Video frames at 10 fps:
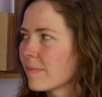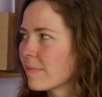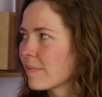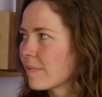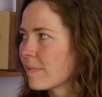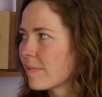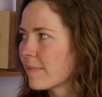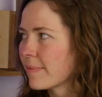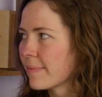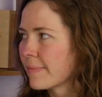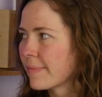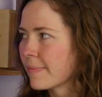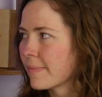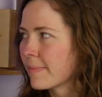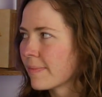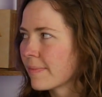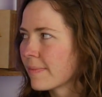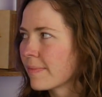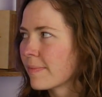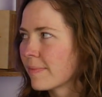
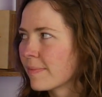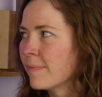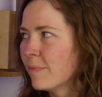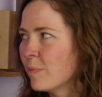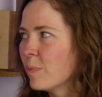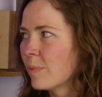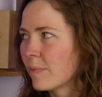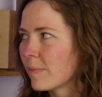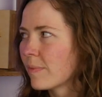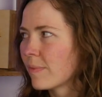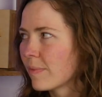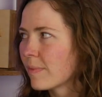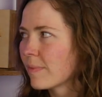(not speaking)